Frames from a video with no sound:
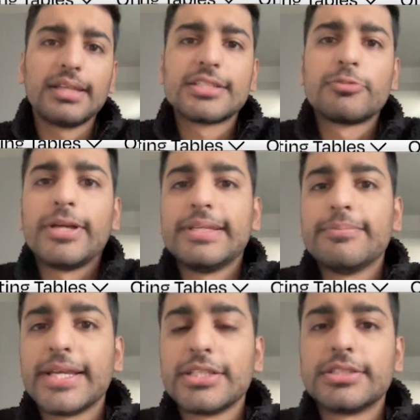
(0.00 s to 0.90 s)
this way it
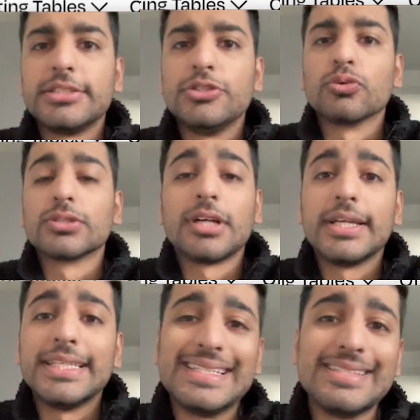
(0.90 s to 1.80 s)
makes your
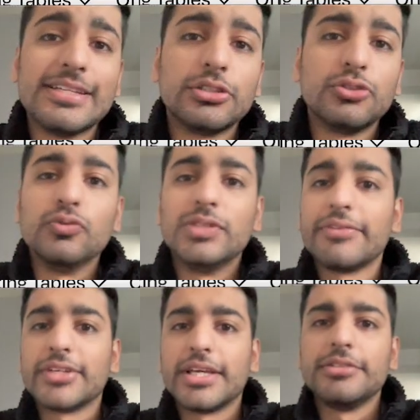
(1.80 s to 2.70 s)
site easier to
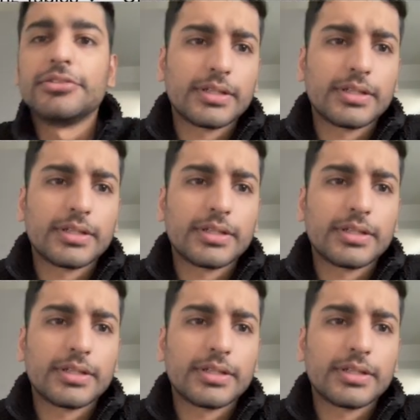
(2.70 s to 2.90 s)
navigate.